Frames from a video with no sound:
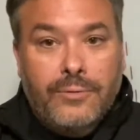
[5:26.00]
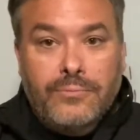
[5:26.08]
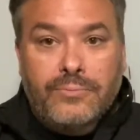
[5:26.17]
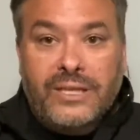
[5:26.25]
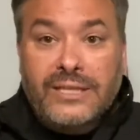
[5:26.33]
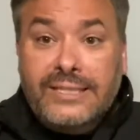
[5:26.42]

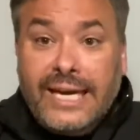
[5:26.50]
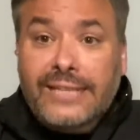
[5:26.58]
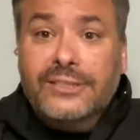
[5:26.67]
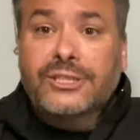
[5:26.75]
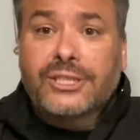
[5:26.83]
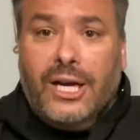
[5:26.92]
then take
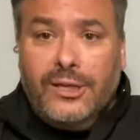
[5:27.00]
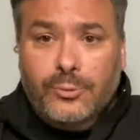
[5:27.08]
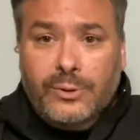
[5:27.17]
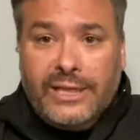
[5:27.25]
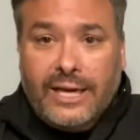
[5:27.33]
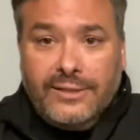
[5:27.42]
the shots
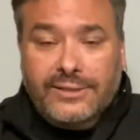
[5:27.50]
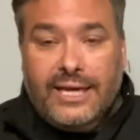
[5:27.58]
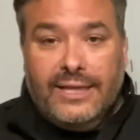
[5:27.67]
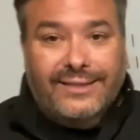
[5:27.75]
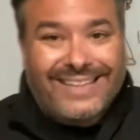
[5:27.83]
with the outside.